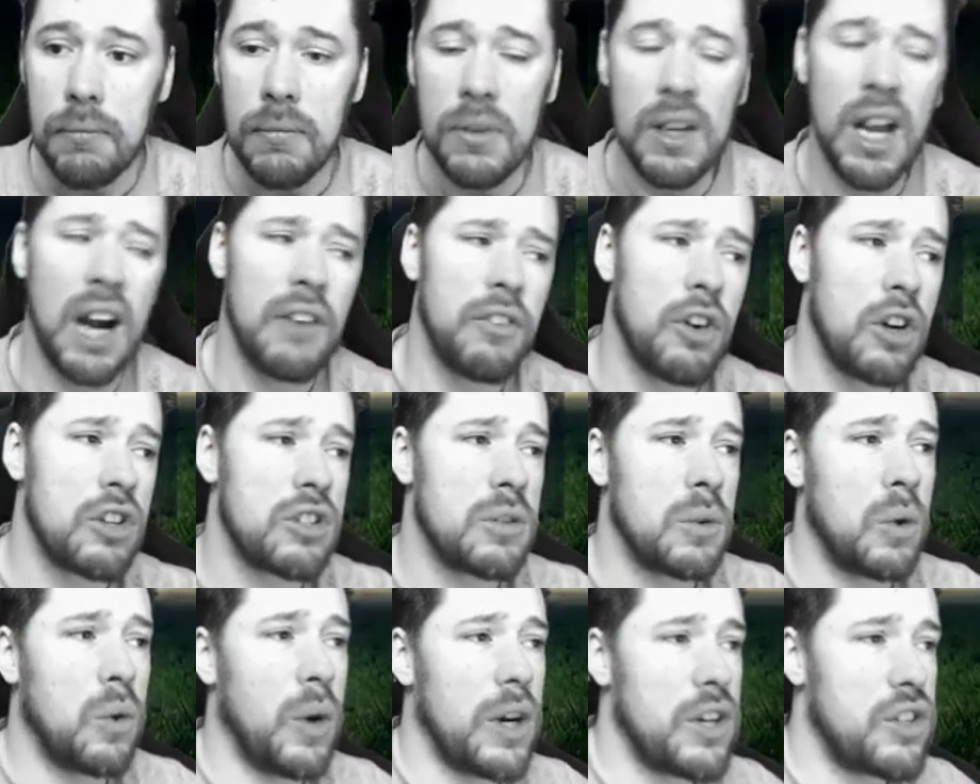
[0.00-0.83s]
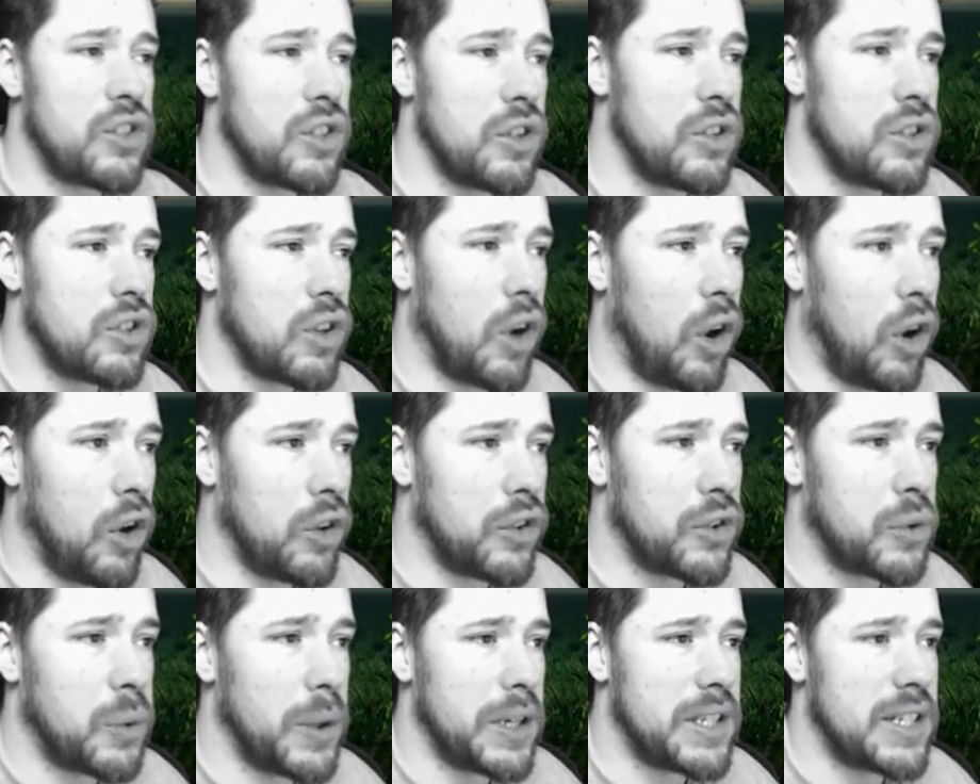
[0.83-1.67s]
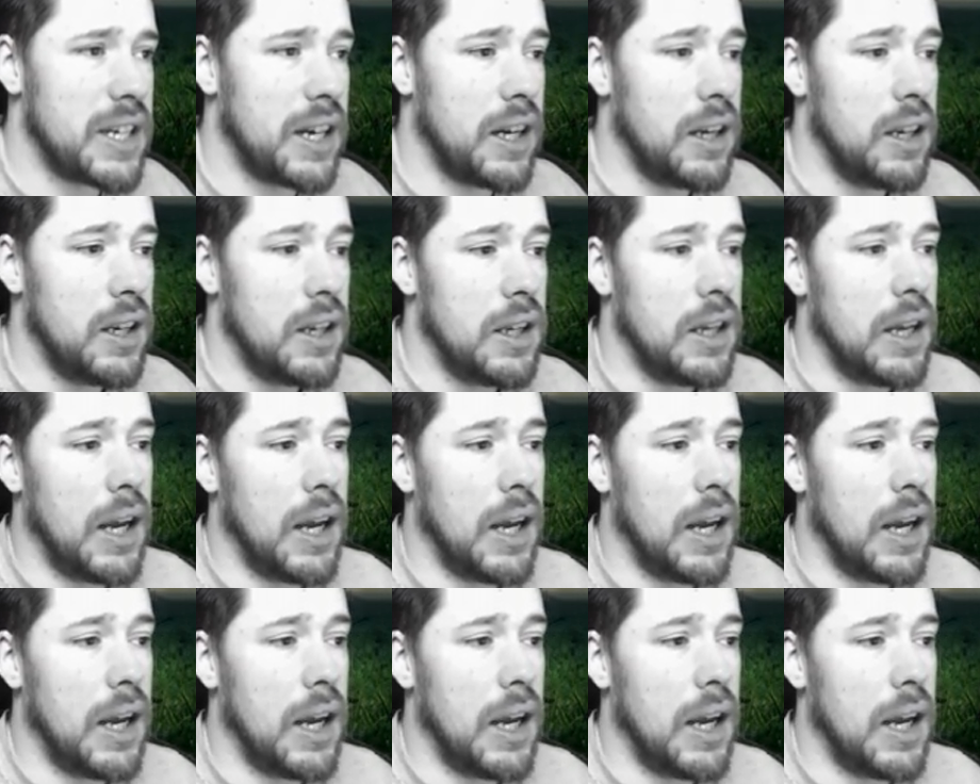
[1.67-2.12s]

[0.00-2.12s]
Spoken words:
I've got some questions on Twitter.